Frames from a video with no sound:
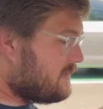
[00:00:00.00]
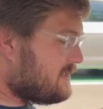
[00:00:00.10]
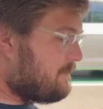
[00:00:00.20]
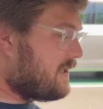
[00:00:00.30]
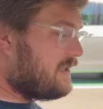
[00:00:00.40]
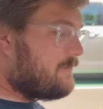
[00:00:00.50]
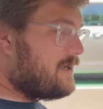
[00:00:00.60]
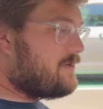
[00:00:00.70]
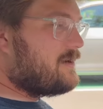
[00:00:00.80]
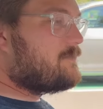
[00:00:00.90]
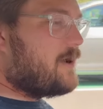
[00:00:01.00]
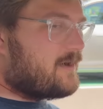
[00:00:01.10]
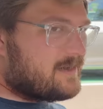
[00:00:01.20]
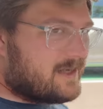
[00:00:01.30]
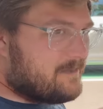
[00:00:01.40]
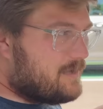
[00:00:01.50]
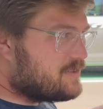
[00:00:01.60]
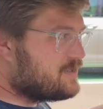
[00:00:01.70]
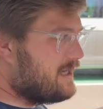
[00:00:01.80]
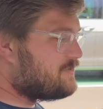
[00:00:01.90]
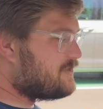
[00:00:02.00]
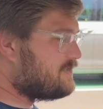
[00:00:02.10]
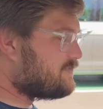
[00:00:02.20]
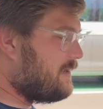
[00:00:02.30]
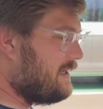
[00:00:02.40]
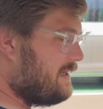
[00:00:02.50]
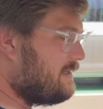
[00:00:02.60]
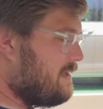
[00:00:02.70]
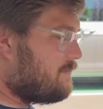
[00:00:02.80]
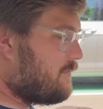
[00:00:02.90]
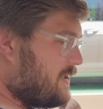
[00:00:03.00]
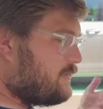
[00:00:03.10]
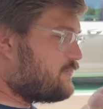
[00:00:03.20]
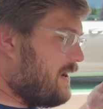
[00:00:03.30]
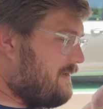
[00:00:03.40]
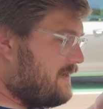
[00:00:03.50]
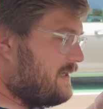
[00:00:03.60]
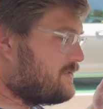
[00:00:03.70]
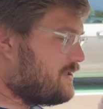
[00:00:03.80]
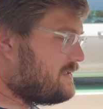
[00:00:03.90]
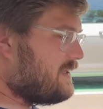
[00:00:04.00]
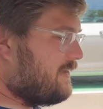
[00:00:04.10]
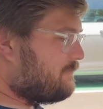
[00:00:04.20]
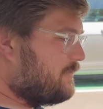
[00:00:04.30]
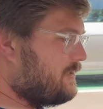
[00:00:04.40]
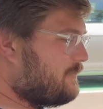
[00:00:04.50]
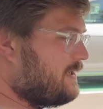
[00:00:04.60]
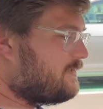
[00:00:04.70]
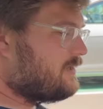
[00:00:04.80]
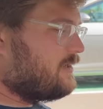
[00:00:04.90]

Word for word: Typically when you're in park, the combustion engine's running, but when you're driving, it shuts off. Pretty weird.